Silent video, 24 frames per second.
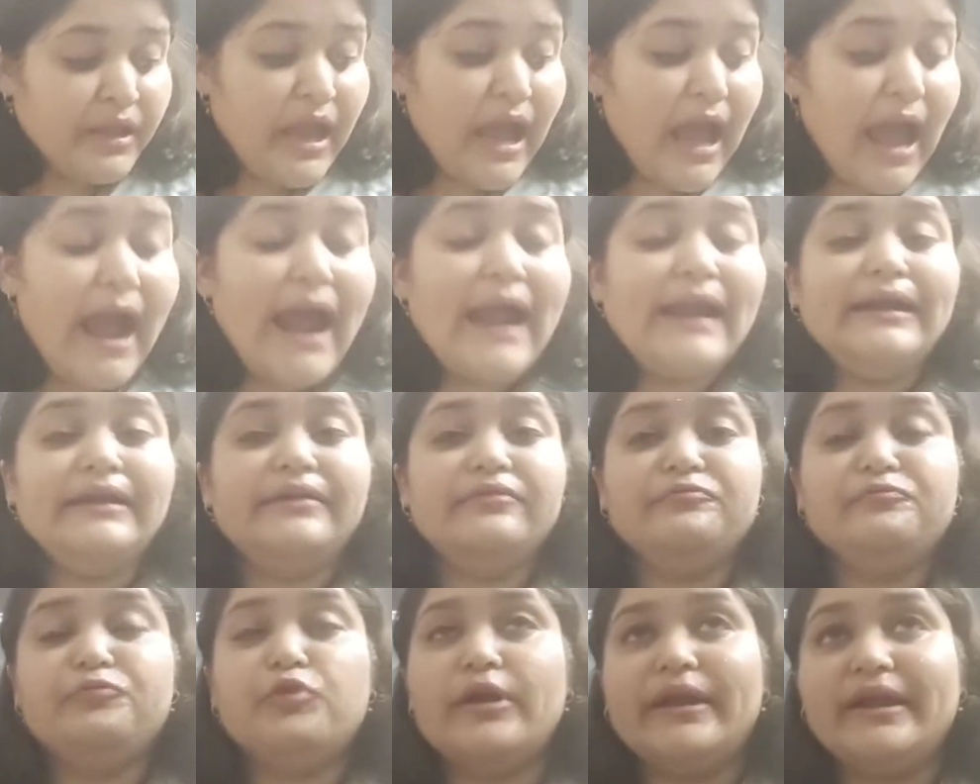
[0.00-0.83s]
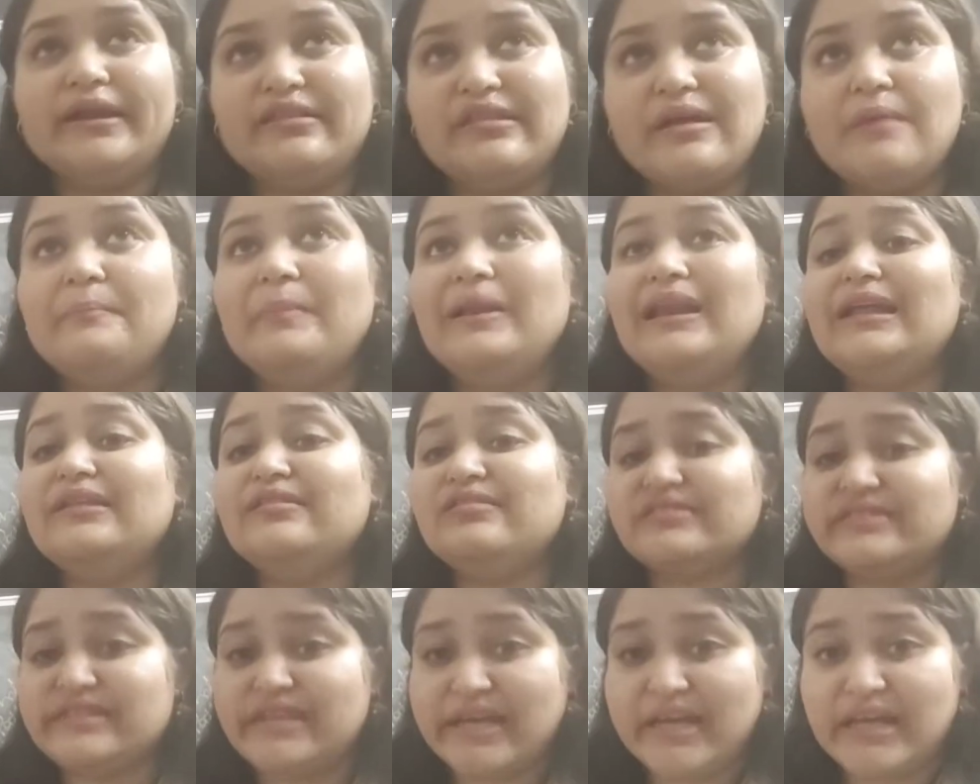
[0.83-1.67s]
And for example,
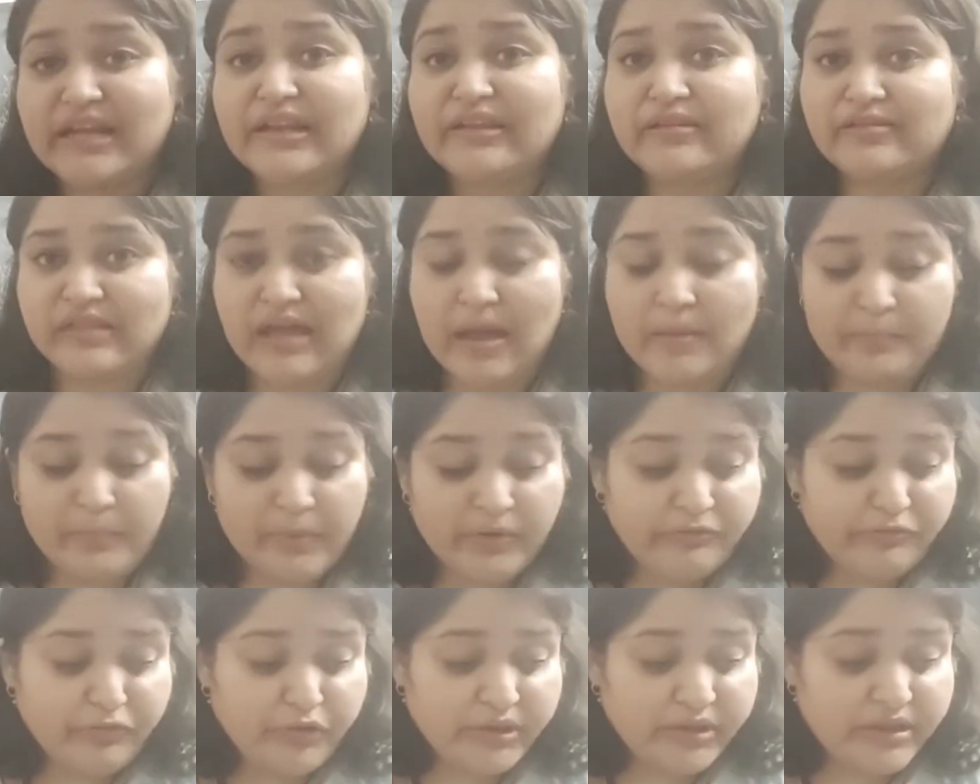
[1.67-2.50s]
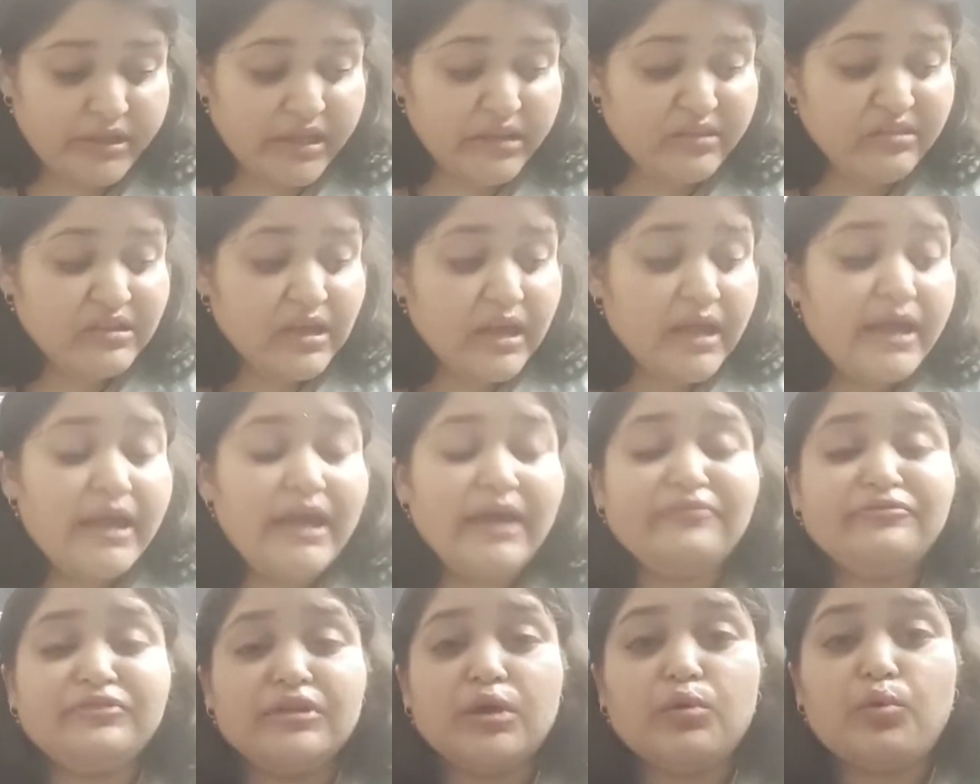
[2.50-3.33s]
let's take an example for this.
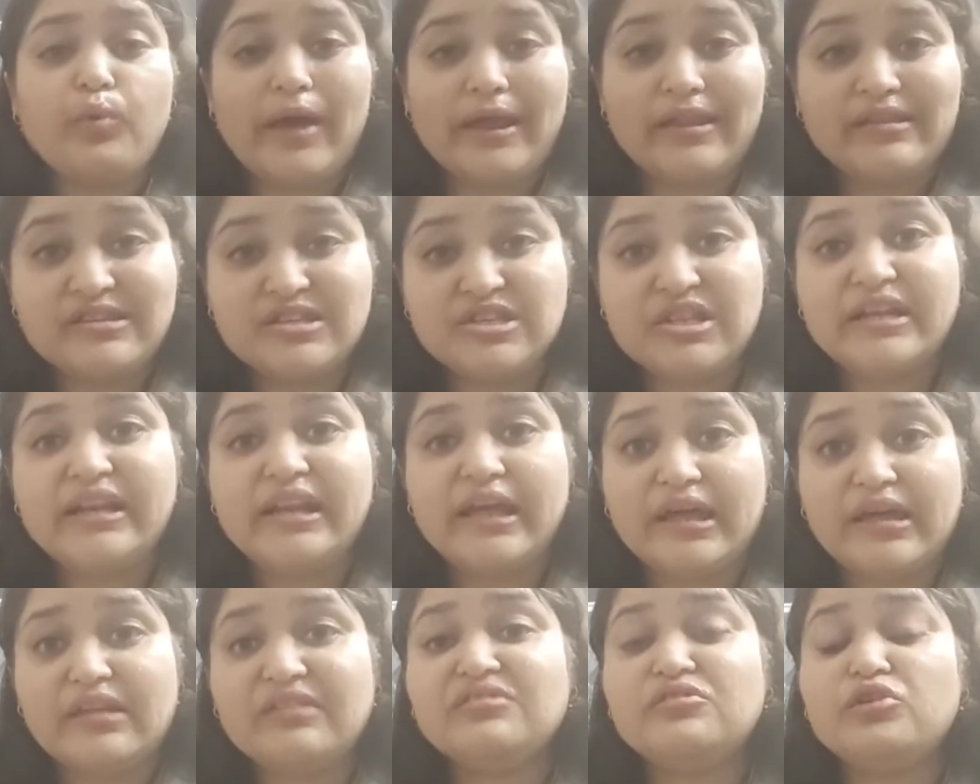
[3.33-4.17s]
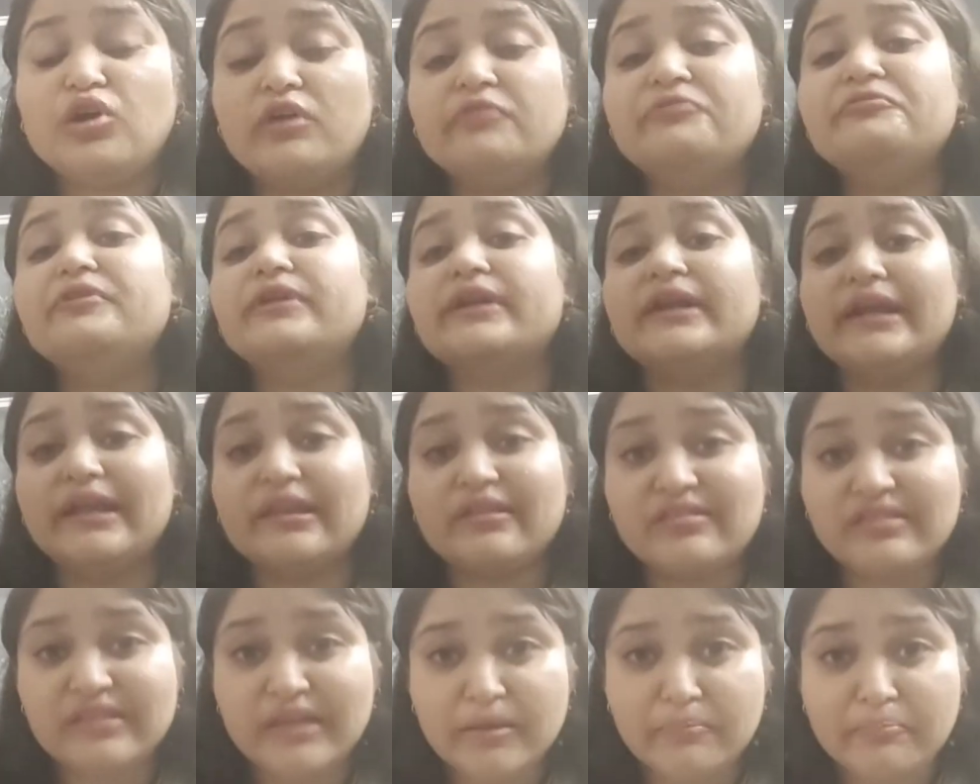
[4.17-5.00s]
If the question is of
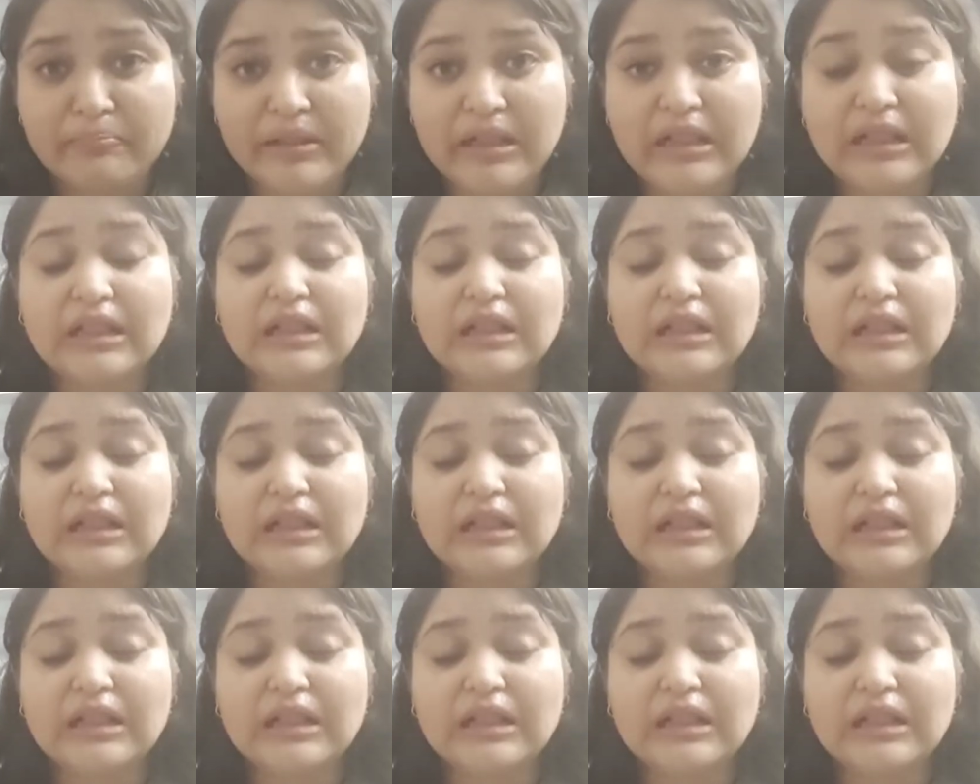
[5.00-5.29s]
reasonable